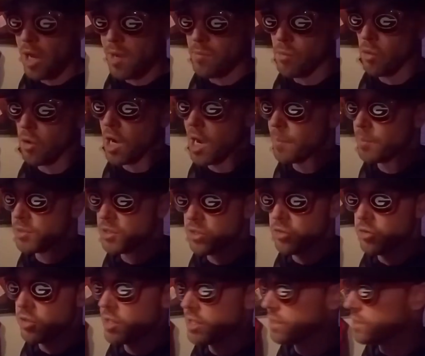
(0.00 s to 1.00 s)
way more
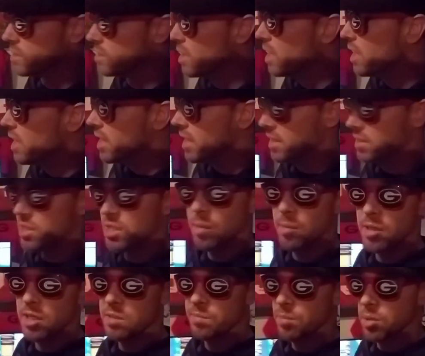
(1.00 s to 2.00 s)
opportunities in
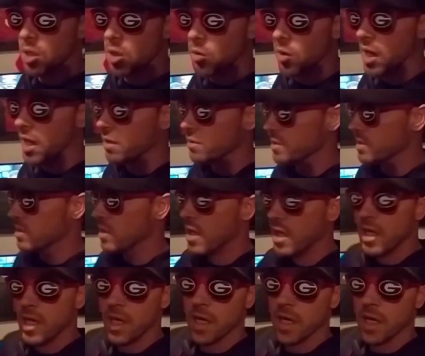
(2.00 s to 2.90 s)
some of these blowouts